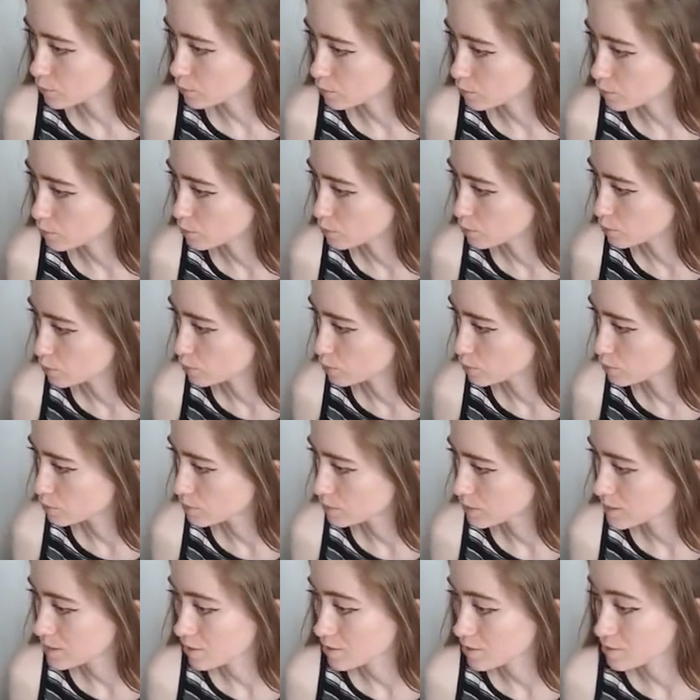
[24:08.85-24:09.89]
Ooh,
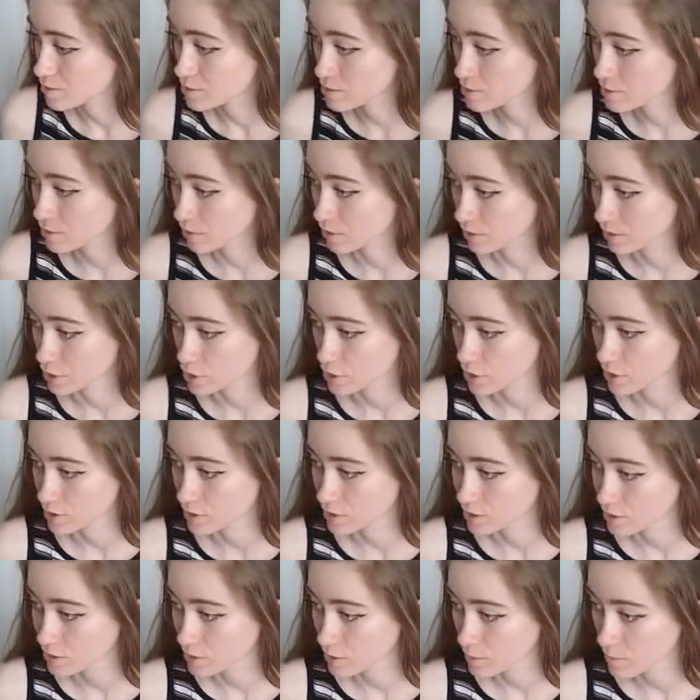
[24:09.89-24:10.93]
that sounds
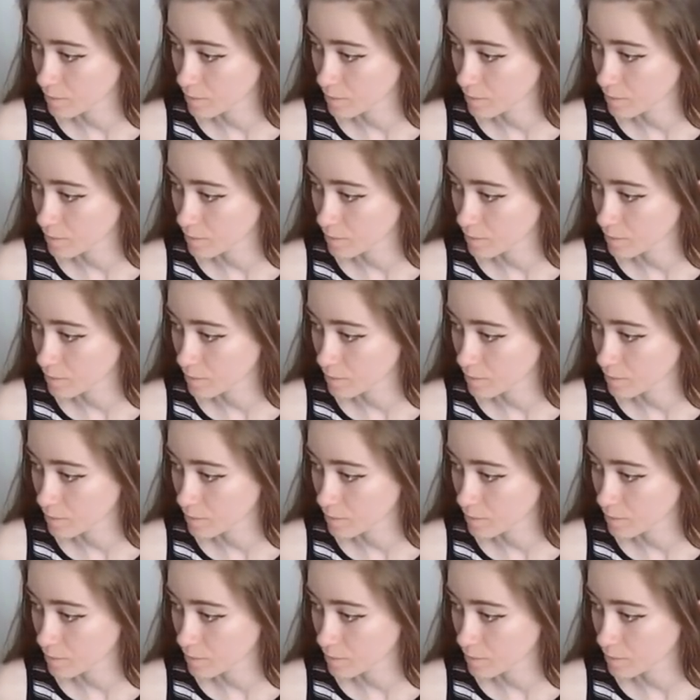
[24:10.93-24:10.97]
delicious.